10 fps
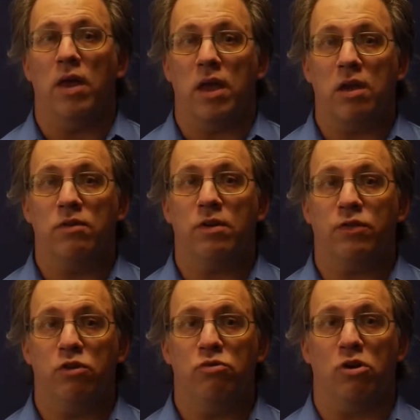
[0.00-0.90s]
Even if
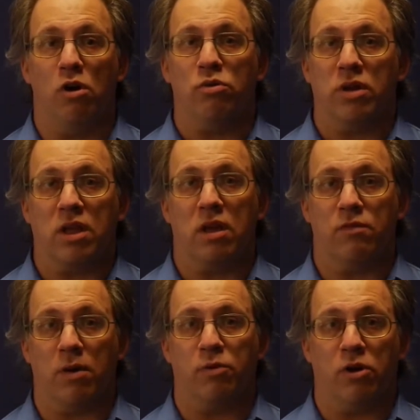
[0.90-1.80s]
you don't give
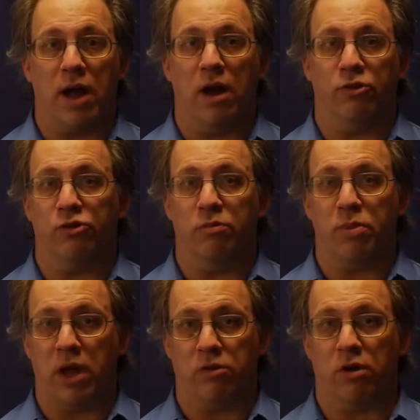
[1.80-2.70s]
up your house in
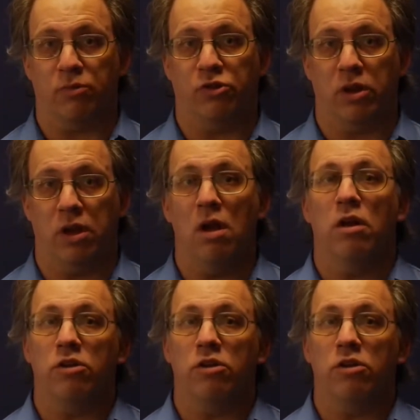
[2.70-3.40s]
bankruptcy,